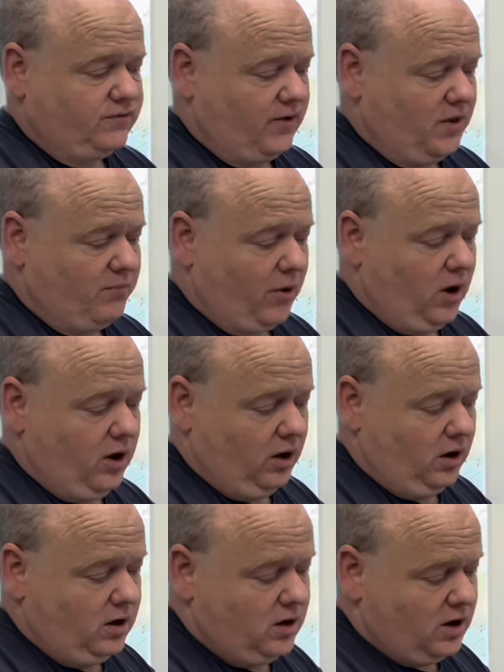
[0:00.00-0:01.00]
for the
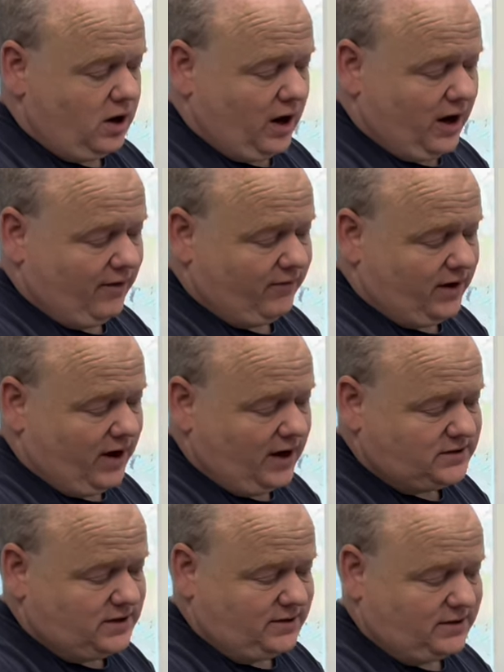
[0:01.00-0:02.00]
boiler and I've
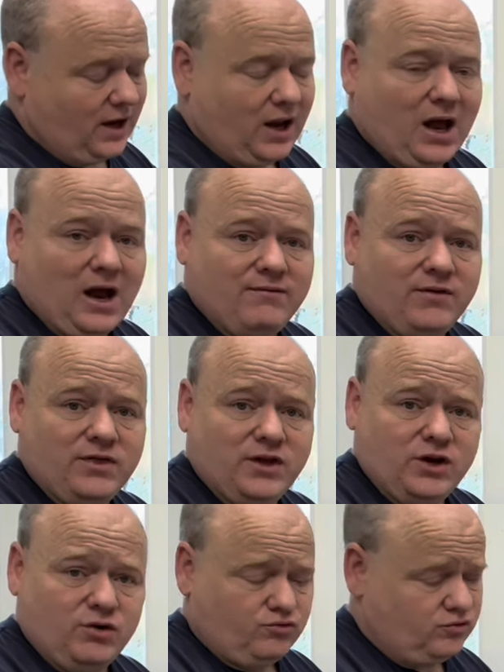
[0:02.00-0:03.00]
connected the live and the
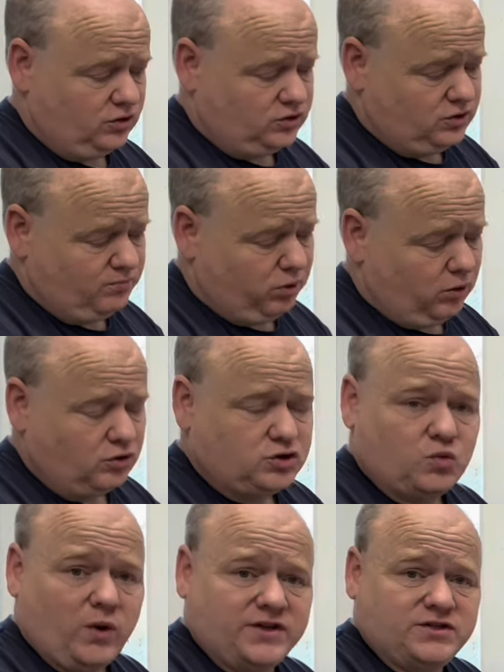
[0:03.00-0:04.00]
neutral to plug
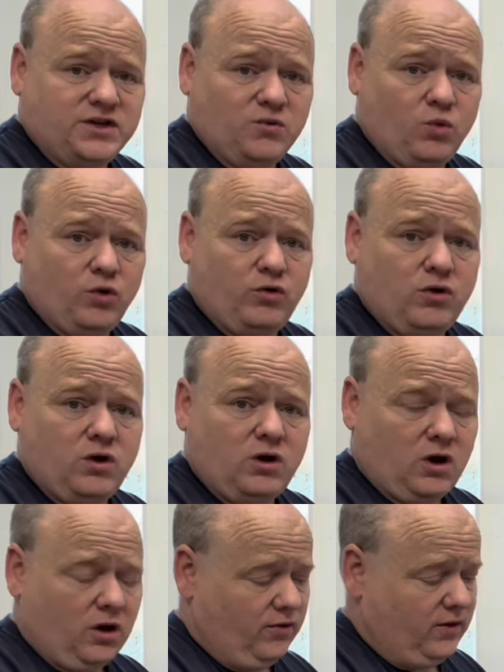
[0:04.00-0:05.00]
21
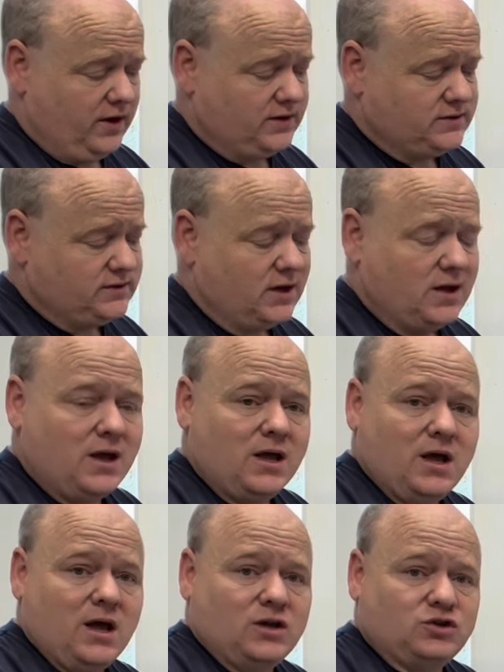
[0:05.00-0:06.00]
on this.
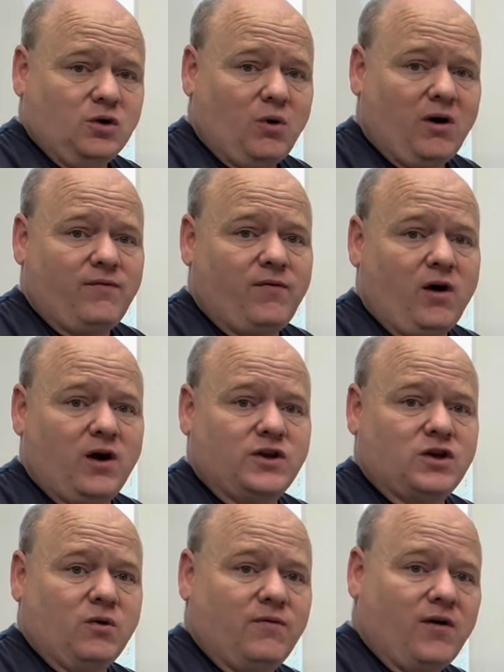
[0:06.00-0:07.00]
So what I thought I'd
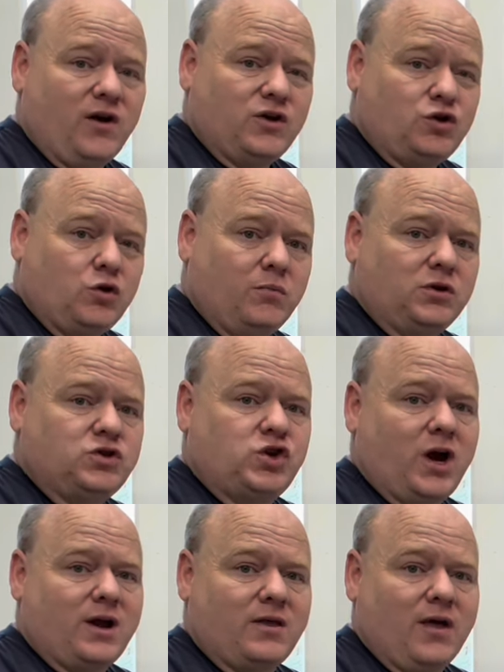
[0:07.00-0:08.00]
do, I thought I'd double
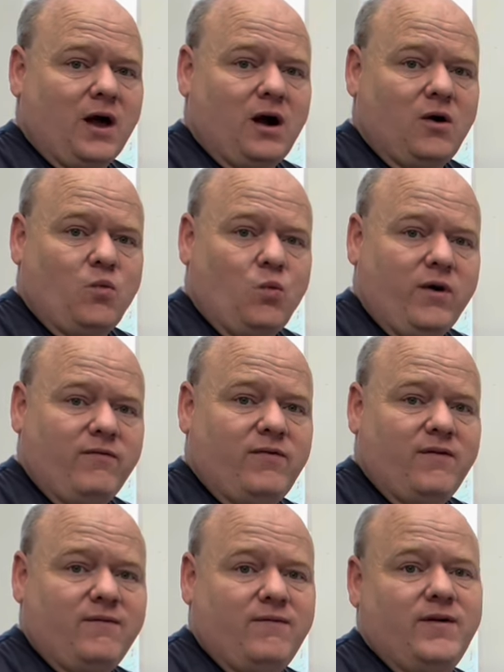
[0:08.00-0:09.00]
check that
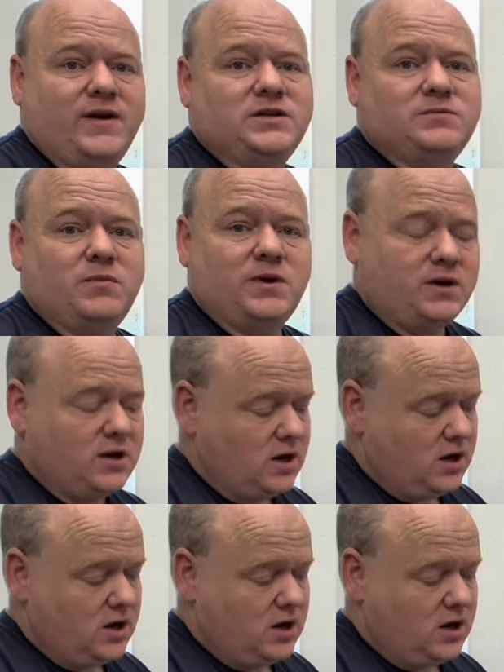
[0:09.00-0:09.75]
with Wiesmann,